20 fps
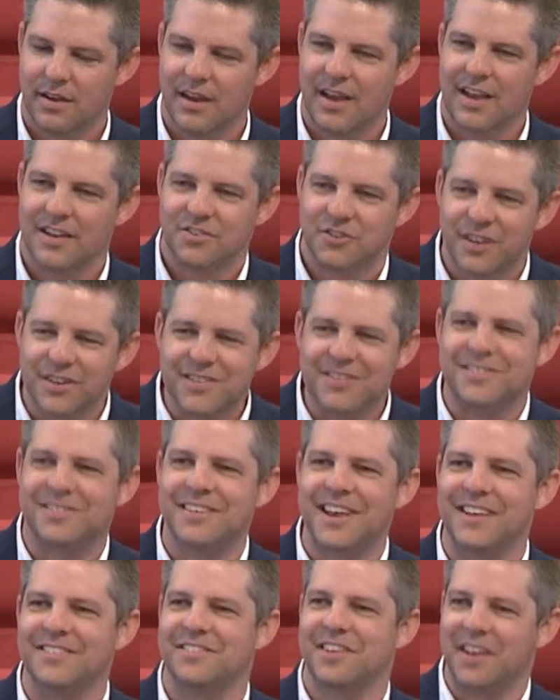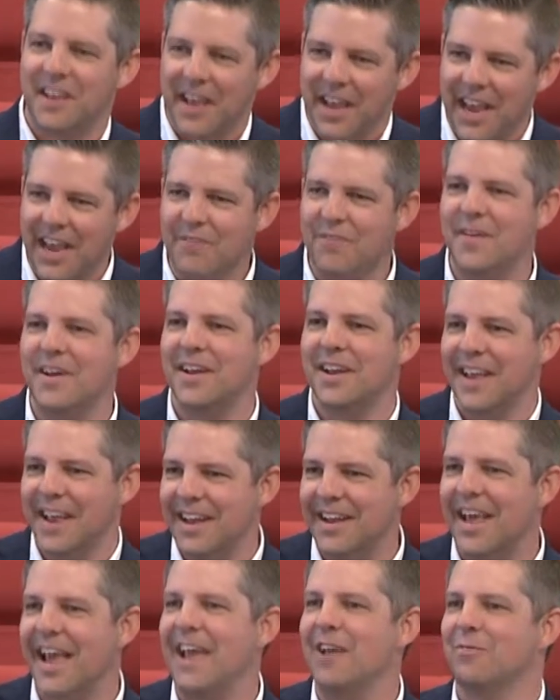Jesus says that even
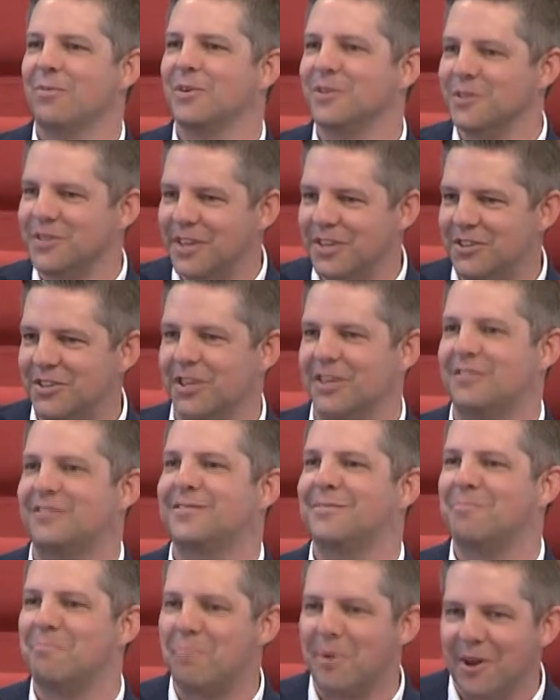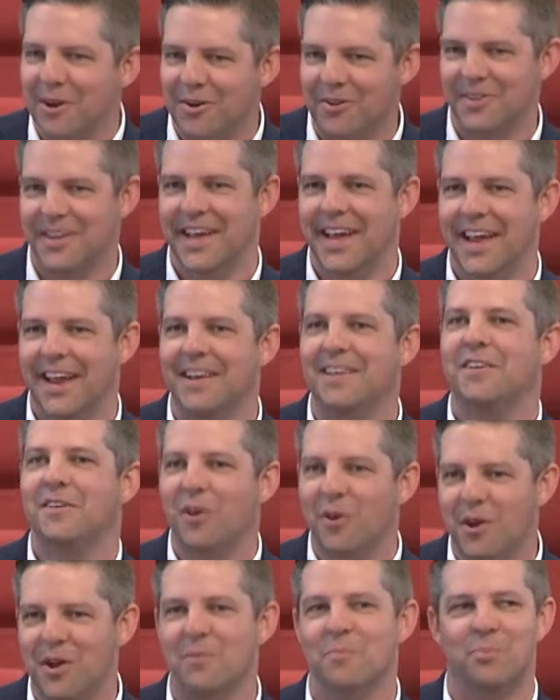in a religious building,
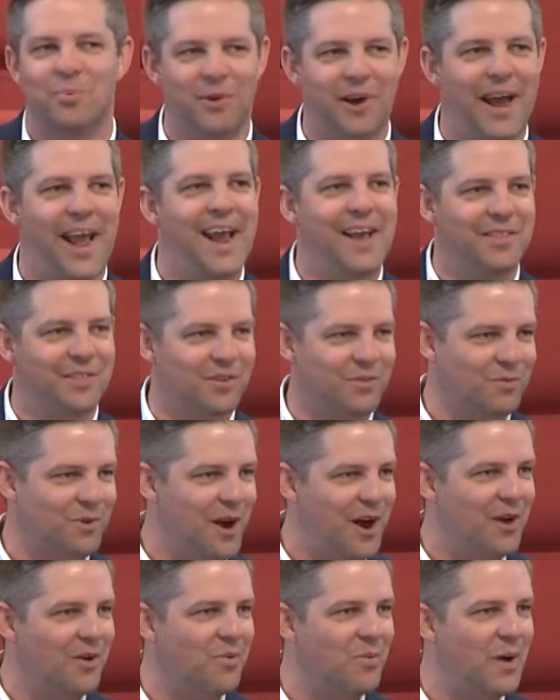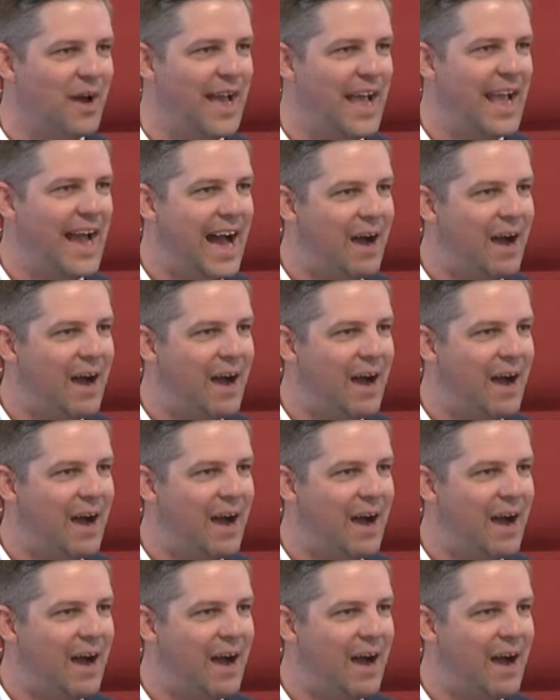you can pray in the wrong way.